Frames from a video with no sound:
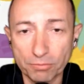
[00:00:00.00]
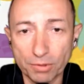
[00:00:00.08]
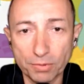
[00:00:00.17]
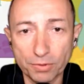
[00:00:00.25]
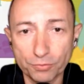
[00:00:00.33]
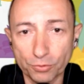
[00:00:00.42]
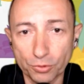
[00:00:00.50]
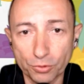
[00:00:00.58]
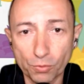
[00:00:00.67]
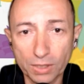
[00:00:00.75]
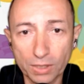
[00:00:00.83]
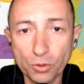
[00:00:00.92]
maybe for
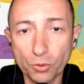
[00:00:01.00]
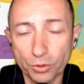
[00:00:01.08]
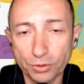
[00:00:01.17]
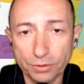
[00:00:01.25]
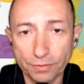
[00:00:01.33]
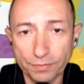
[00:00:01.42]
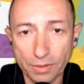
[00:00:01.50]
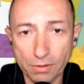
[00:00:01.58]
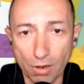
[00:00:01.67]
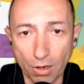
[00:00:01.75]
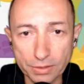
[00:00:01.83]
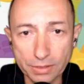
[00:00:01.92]
one quarter of the
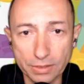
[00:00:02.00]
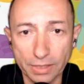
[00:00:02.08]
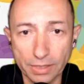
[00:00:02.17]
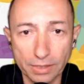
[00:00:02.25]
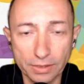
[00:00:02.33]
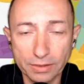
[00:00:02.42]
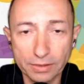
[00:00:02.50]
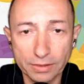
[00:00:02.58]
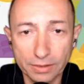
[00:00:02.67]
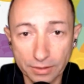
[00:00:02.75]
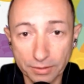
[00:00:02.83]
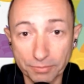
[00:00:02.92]
cost and
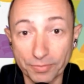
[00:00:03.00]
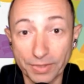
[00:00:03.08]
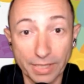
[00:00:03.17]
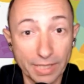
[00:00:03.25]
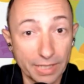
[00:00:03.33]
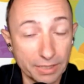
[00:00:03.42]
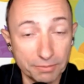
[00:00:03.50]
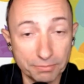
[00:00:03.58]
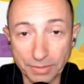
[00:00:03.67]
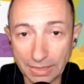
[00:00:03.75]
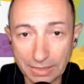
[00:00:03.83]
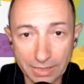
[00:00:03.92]
uh, they are
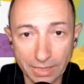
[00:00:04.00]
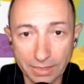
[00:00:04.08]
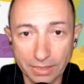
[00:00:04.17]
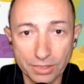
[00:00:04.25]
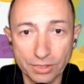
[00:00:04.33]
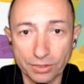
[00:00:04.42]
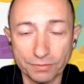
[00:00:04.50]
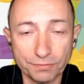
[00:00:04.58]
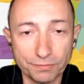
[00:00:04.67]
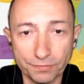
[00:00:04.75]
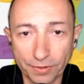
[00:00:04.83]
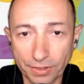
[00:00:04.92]
being taken care of
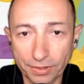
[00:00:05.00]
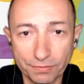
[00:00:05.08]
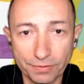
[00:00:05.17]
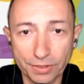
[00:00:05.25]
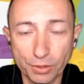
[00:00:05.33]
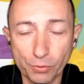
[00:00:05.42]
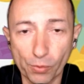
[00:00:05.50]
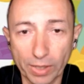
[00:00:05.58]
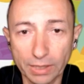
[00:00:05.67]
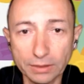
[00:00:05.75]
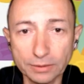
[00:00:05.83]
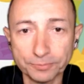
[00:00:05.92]
very very
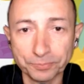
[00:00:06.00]
well